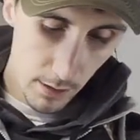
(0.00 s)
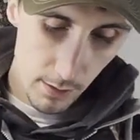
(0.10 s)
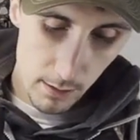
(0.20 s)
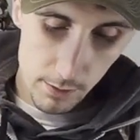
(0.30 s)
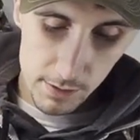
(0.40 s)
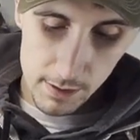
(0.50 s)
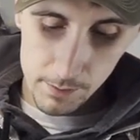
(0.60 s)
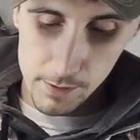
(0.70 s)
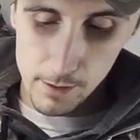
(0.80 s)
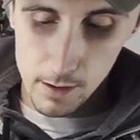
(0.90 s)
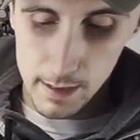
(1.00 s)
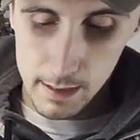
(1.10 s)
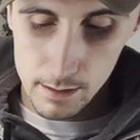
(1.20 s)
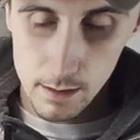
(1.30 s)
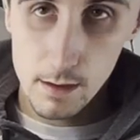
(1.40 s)
you can loosen up the ball
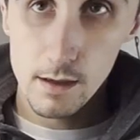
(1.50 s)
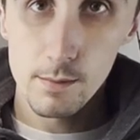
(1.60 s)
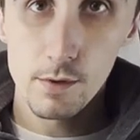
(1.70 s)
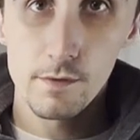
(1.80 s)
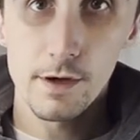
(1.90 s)
head, move it